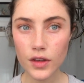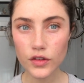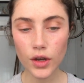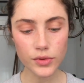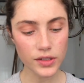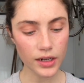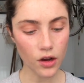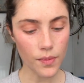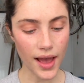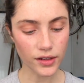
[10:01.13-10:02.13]
So I'm just going
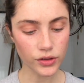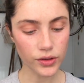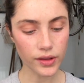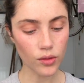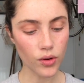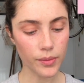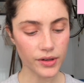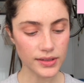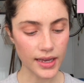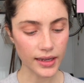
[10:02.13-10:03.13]
to go back to the Laura
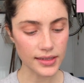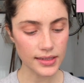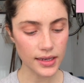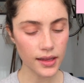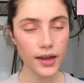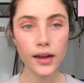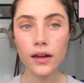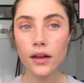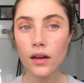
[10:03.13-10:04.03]
Mercier concealer,